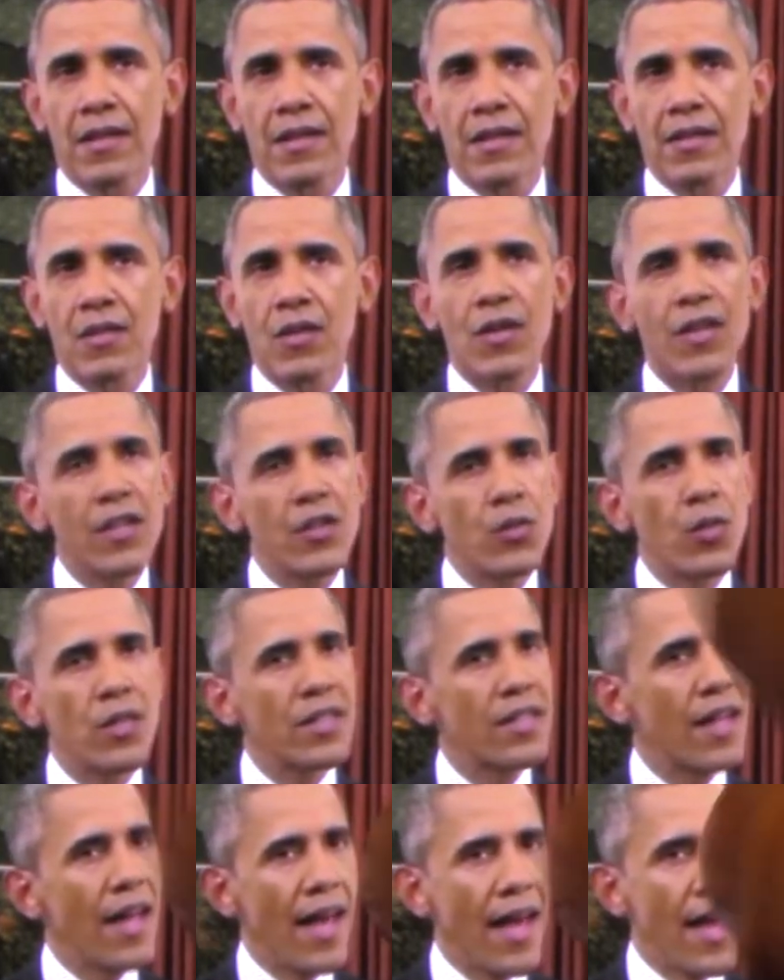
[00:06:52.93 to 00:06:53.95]
So this was
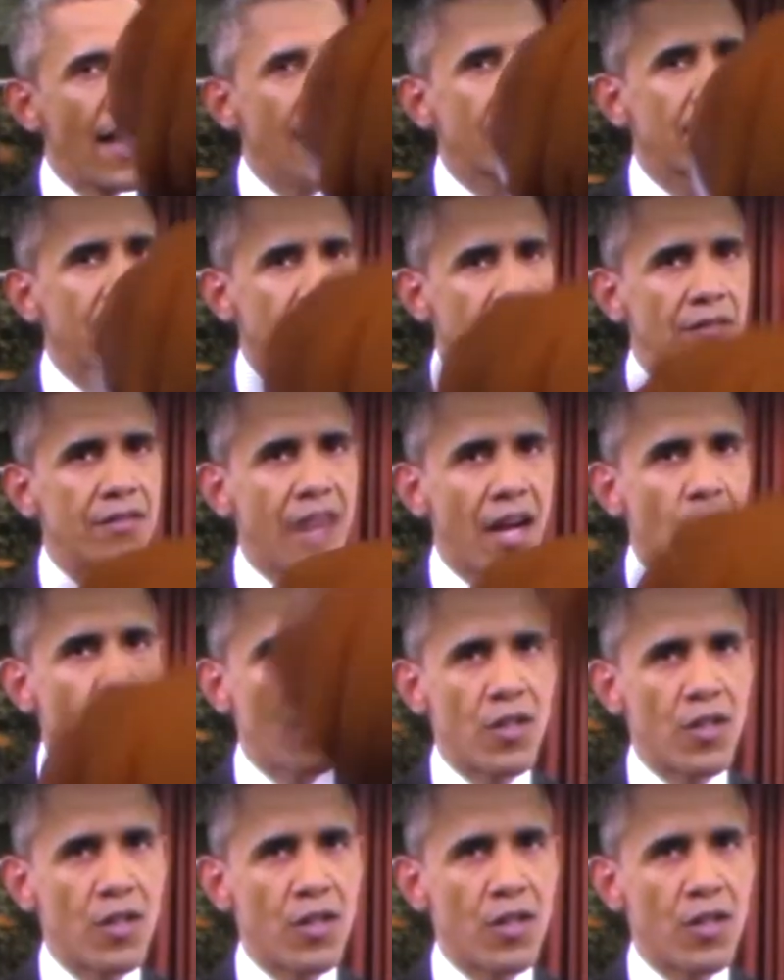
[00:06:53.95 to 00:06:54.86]
an act of terrorism.